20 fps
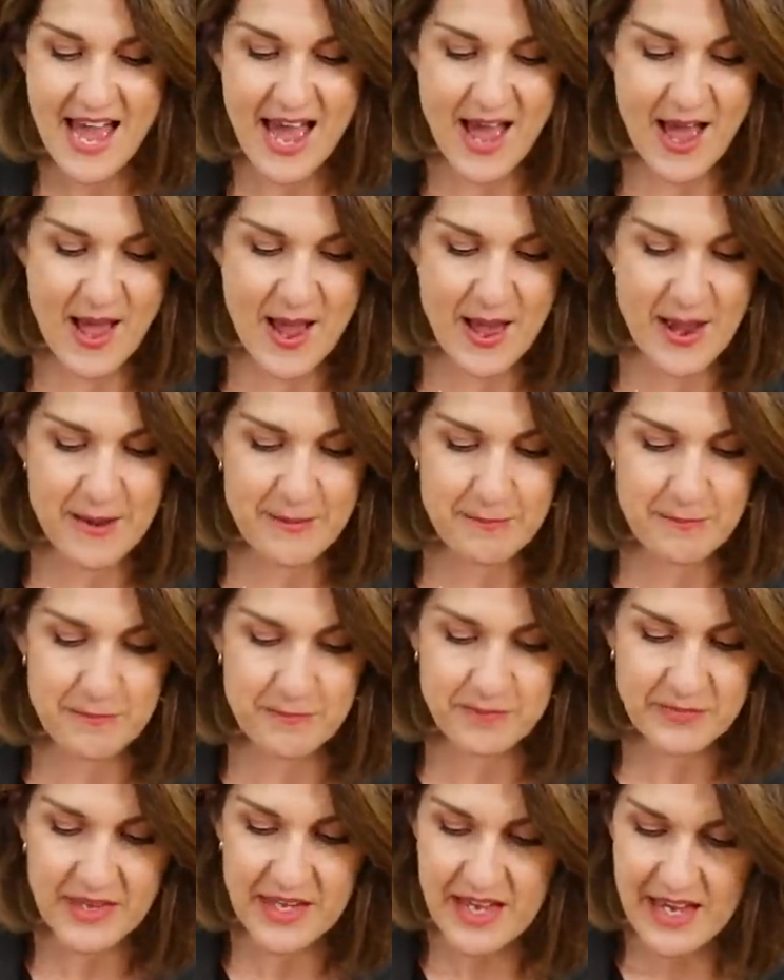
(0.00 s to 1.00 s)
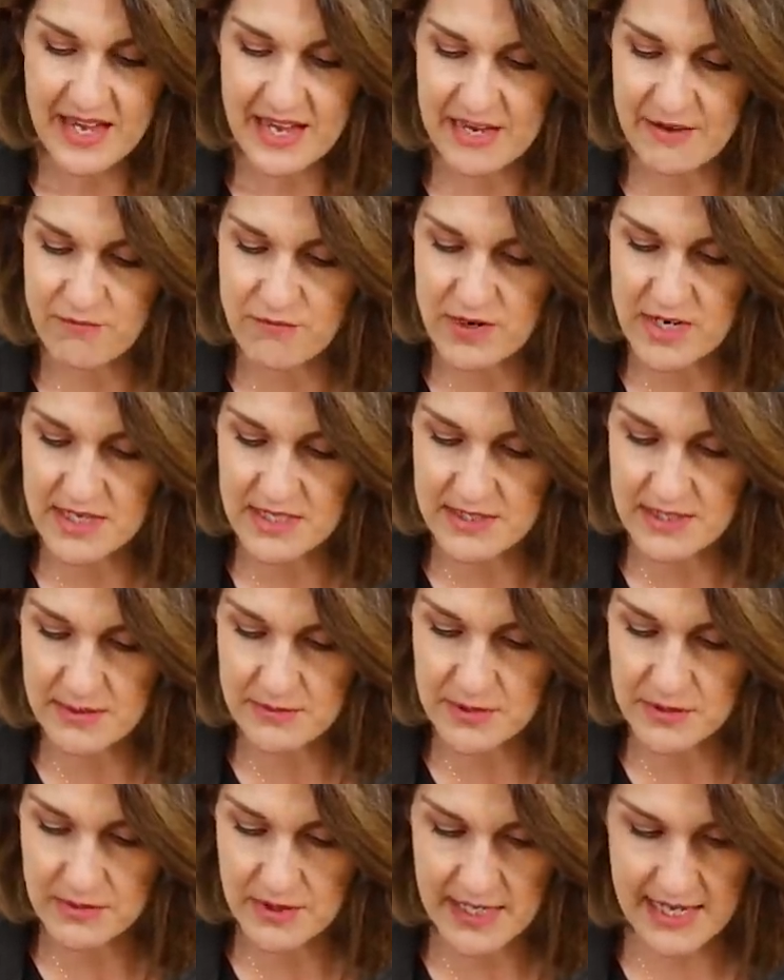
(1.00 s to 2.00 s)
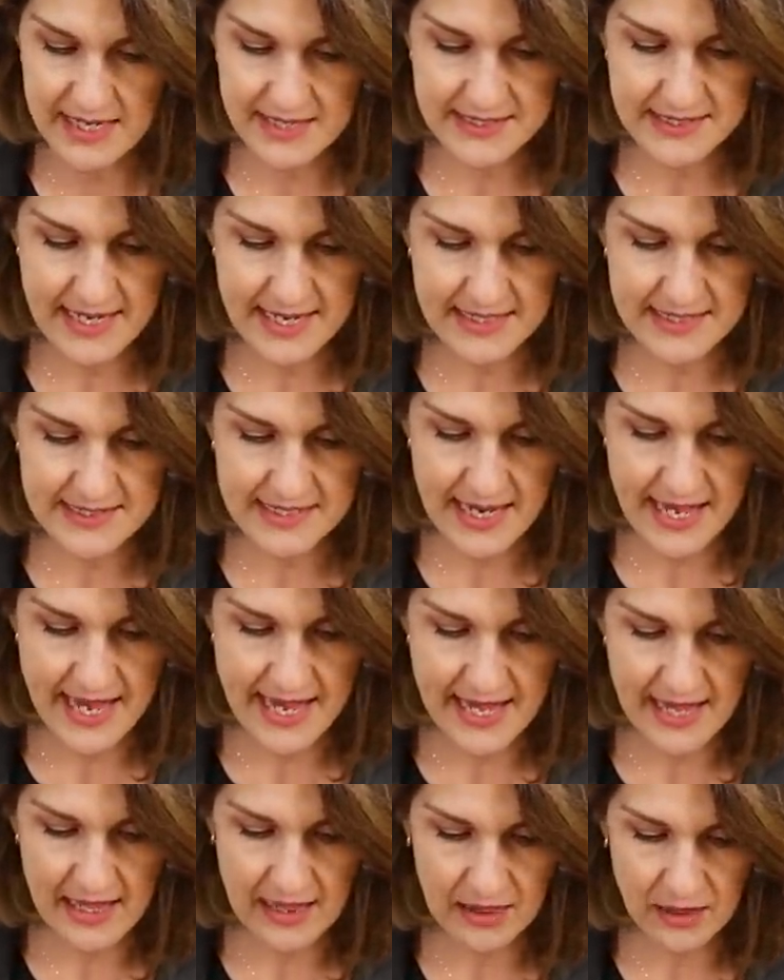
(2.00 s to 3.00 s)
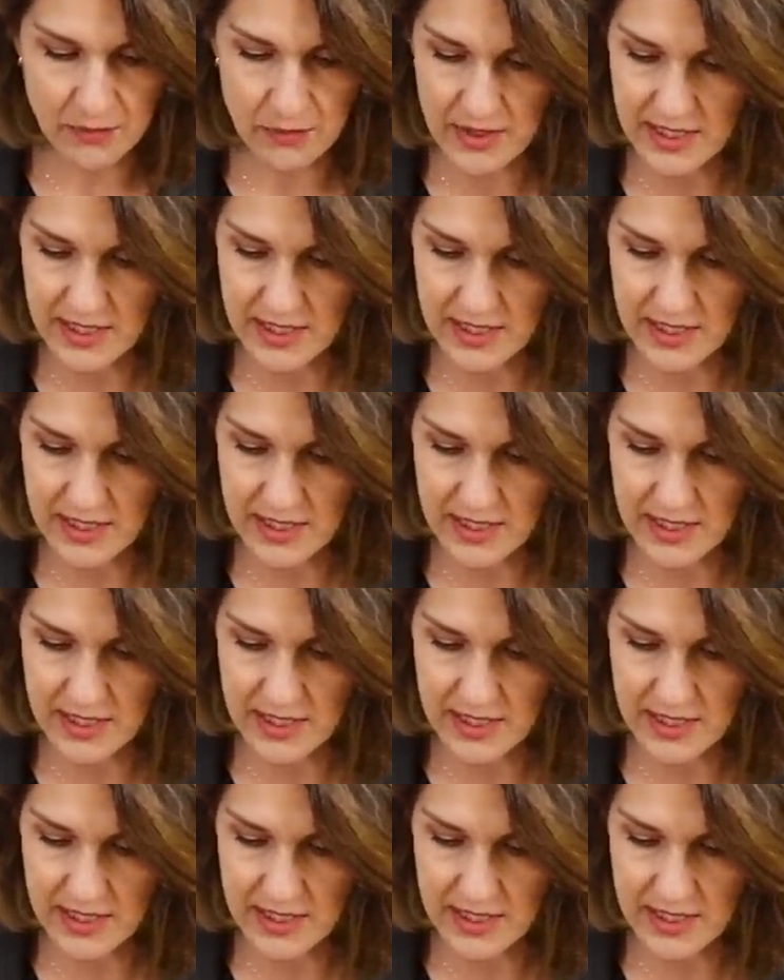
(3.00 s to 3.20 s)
It runs up to an XXL,